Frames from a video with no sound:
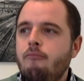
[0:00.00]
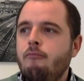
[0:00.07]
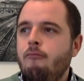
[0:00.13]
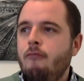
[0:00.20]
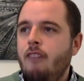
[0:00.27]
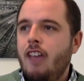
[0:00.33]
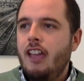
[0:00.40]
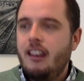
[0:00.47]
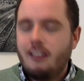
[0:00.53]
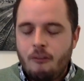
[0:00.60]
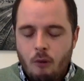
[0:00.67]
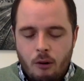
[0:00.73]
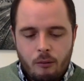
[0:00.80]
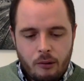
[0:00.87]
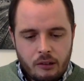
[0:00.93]
Then I
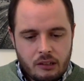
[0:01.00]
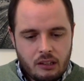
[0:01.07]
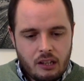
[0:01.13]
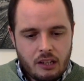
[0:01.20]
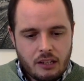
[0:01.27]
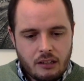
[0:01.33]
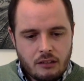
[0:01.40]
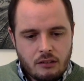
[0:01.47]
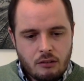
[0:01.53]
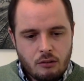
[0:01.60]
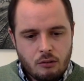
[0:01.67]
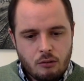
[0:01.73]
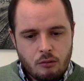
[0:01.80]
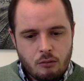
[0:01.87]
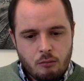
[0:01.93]
work with the client
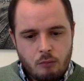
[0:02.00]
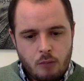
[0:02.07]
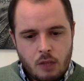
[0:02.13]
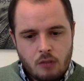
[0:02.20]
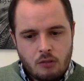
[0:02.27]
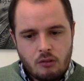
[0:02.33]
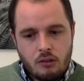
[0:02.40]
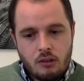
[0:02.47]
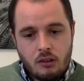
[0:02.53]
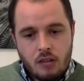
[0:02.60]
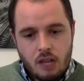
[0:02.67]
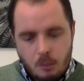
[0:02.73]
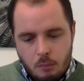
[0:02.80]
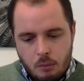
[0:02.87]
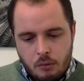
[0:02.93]
to make sure that
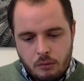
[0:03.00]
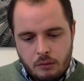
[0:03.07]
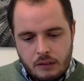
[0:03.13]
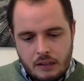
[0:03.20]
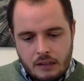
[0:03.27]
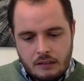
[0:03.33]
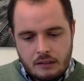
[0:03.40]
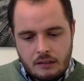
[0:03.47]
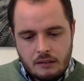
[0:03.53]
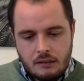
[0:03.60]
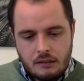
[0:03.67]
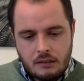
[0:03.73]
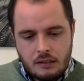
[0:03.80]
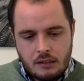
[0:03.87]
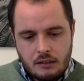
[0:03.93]
their process
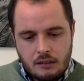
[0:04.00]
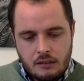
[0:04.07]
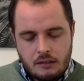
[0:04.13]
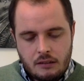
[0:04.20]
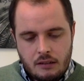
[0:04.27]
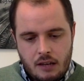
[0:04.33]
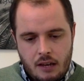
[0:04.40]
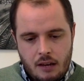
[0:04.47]
is